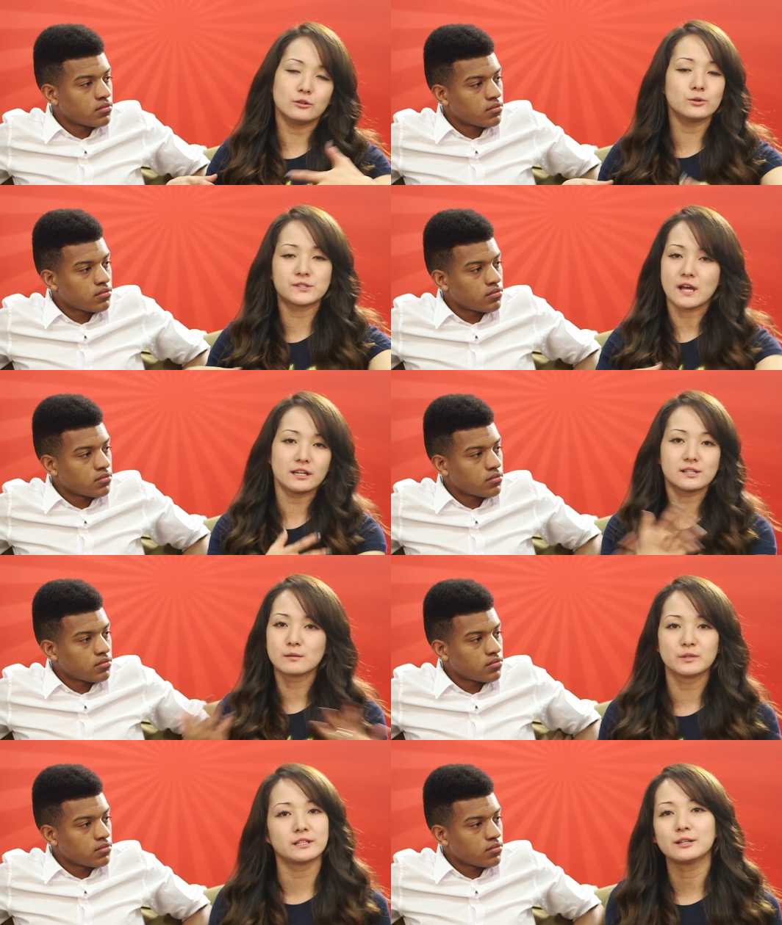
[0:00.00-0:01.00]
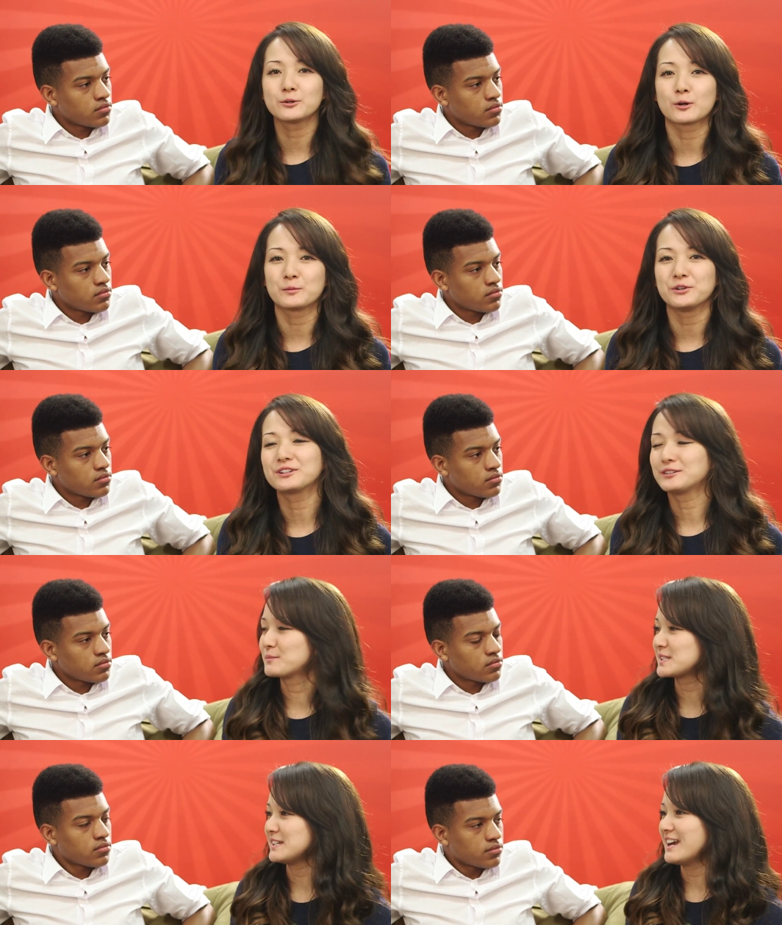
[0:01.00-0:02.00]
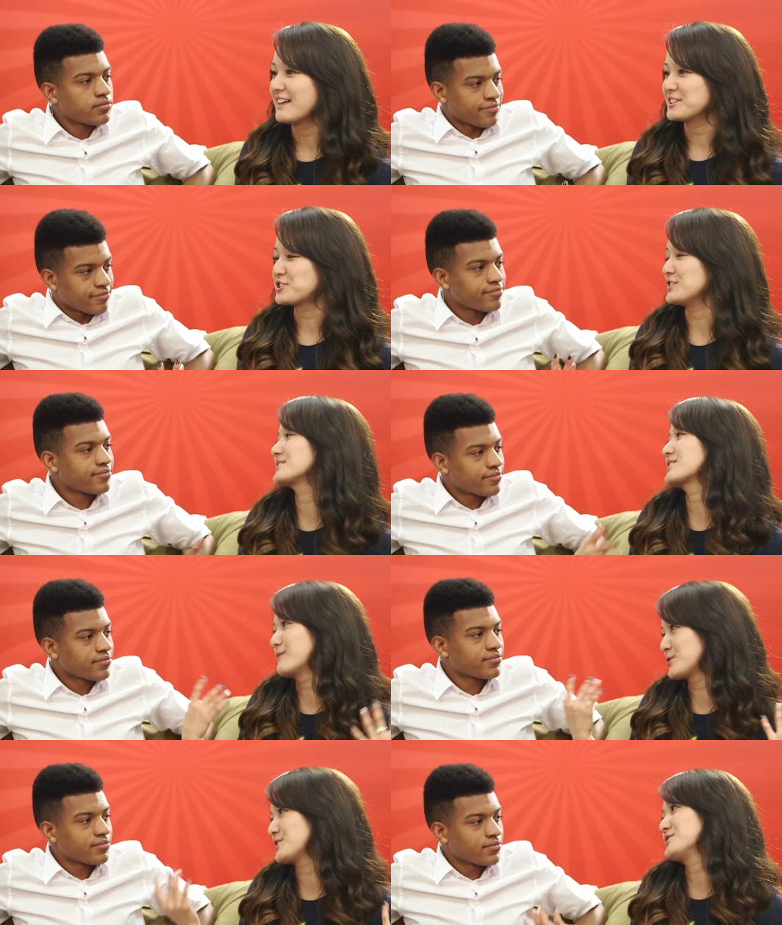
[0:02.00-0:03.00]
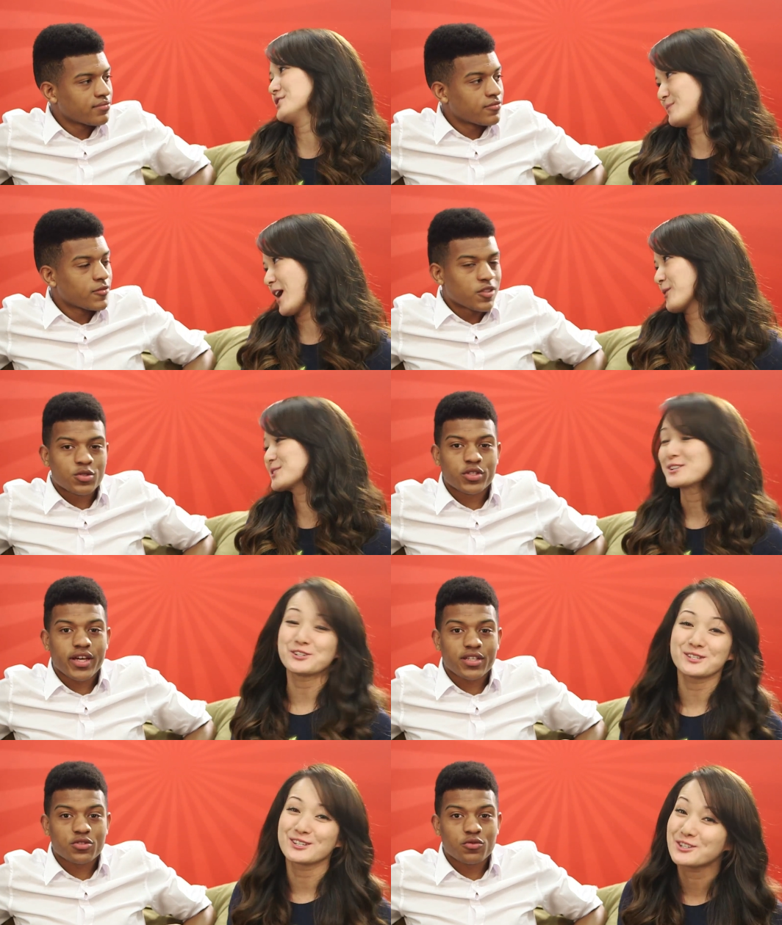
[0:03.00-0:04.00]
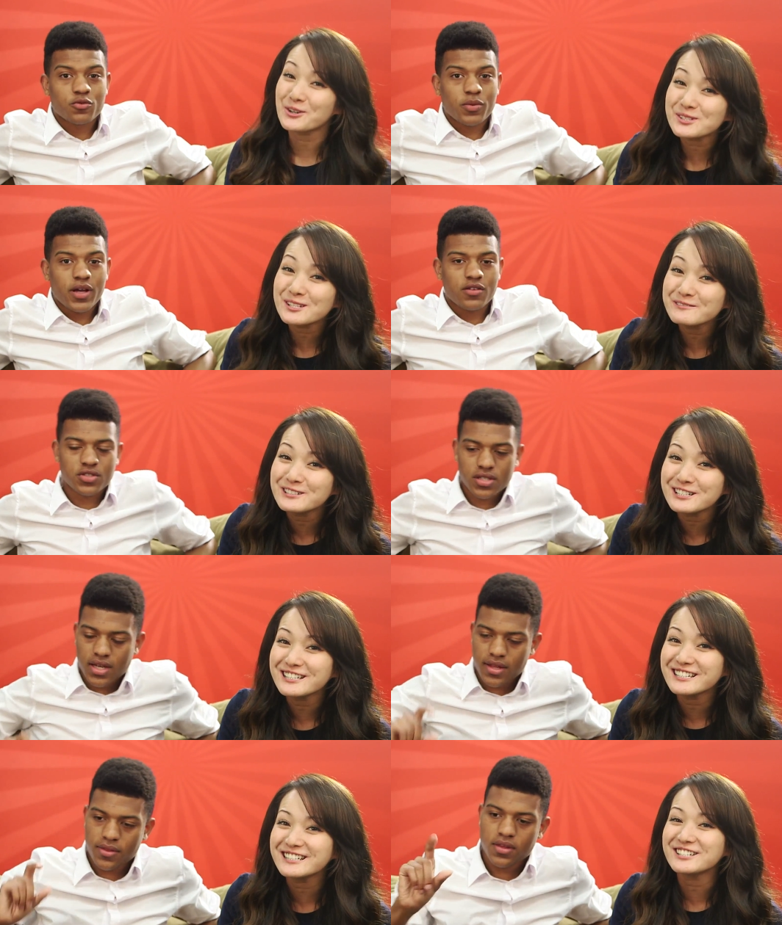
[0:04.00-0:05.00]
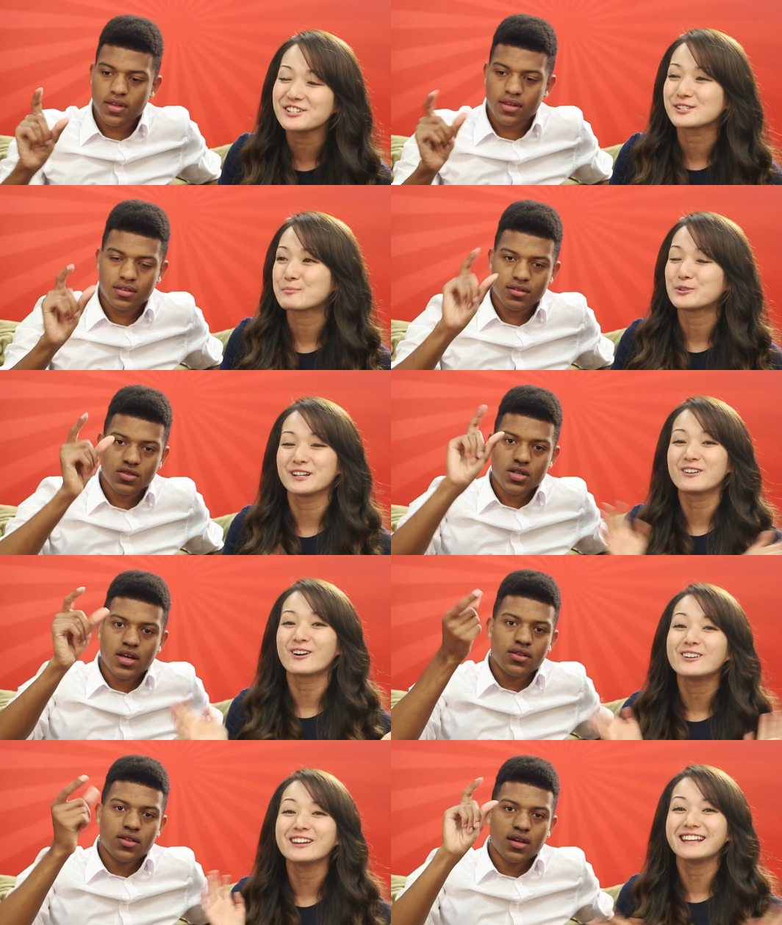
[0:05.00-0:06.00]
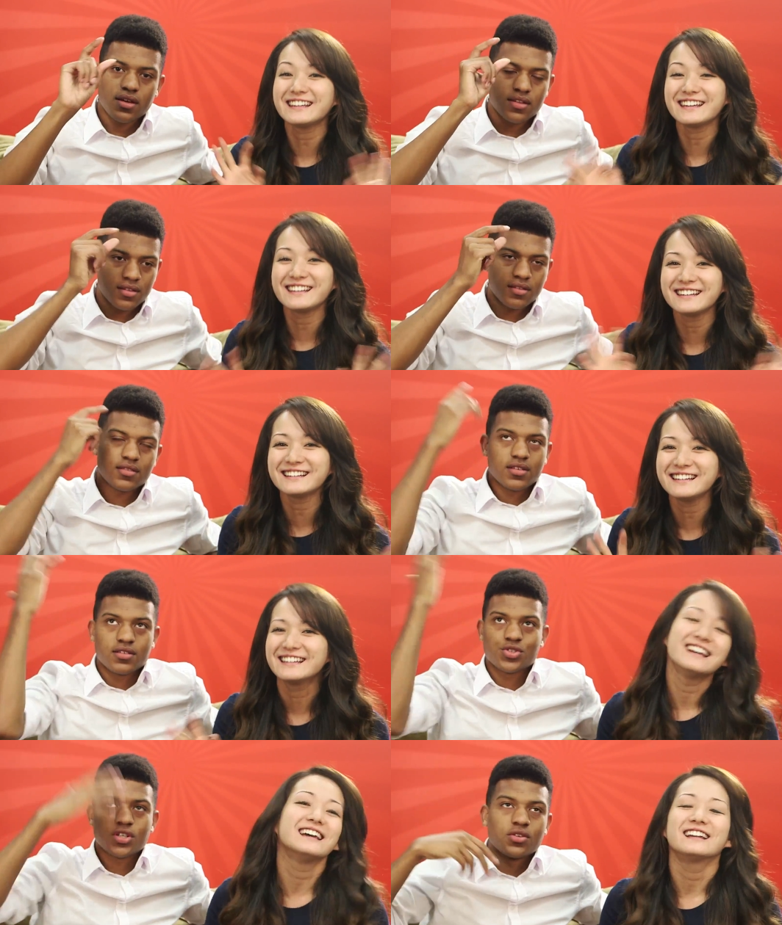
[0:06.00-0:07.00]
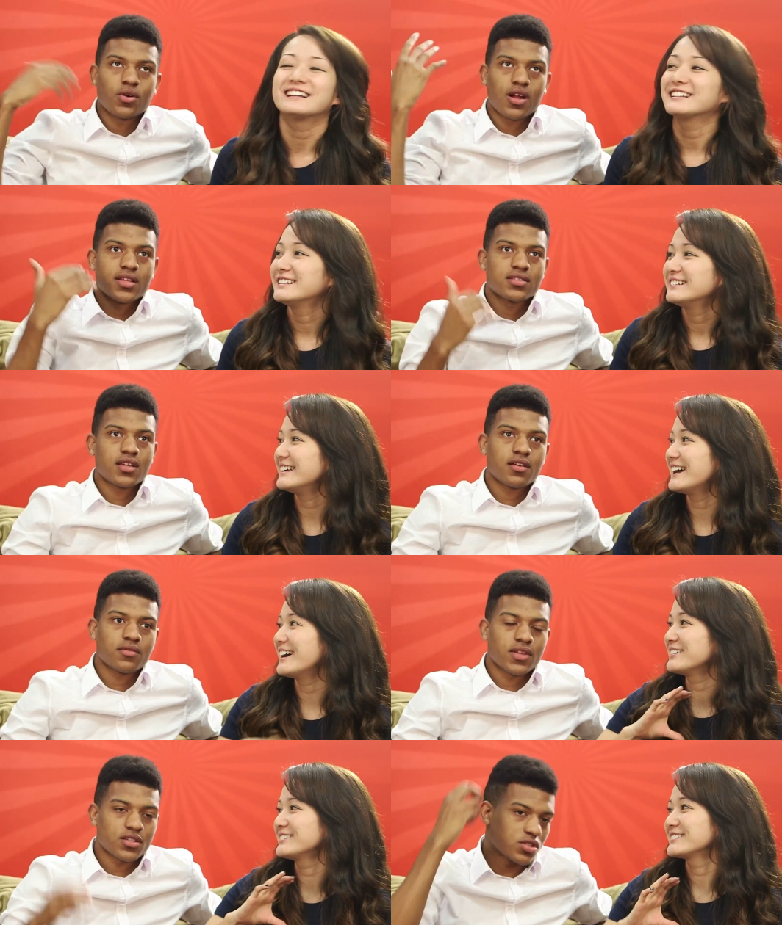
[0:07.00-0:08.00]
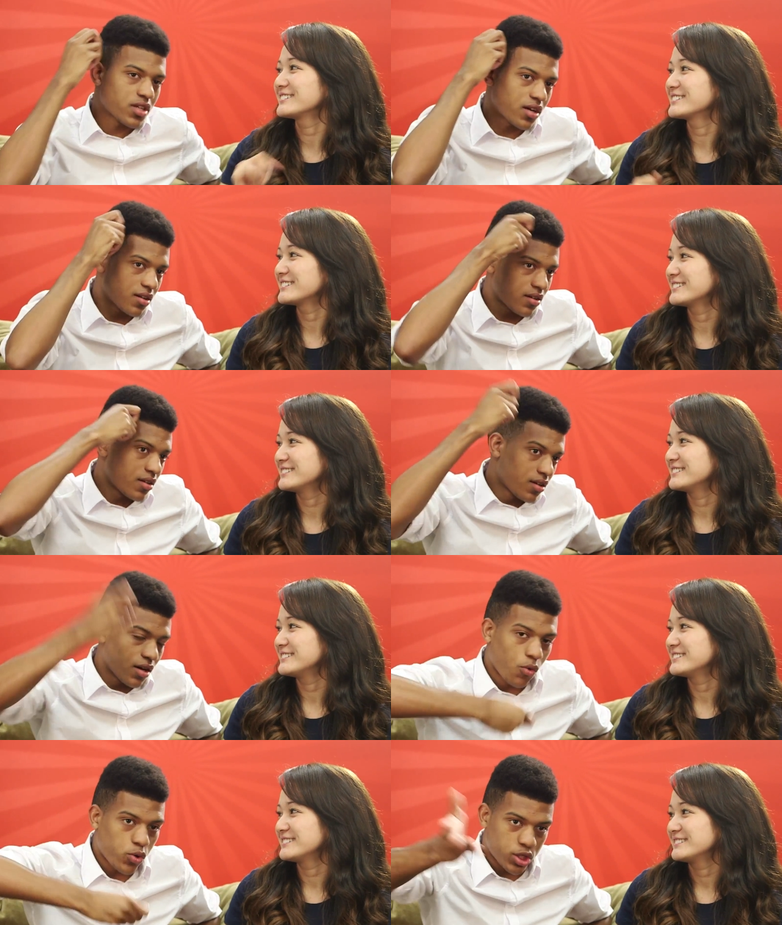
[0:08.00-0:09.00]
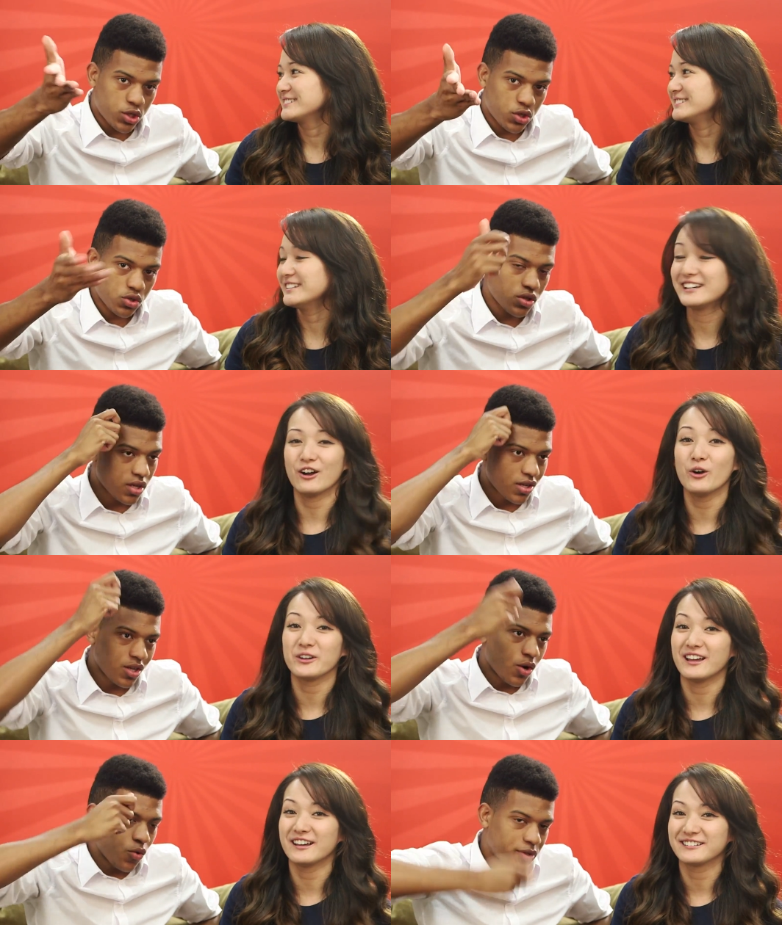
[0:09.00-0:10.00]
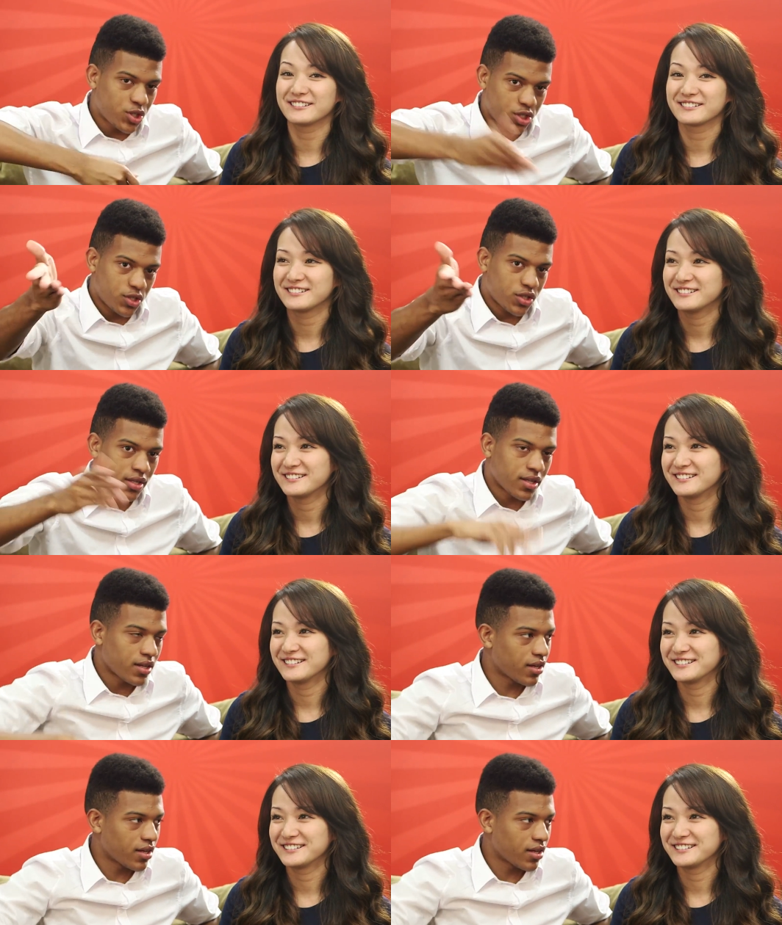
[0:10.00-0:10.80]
Speaker 1: Usagi is completely normal, clumsy, and then mm. she discovers that she has powers because she's the chosen one. She she's a
Speaker 2: pretty she guardian. A she can do all that stuff, yeah. and then she's got a. Oh,
Speaker 1: yeah. Oh yeah.
Speaker 2: and then a.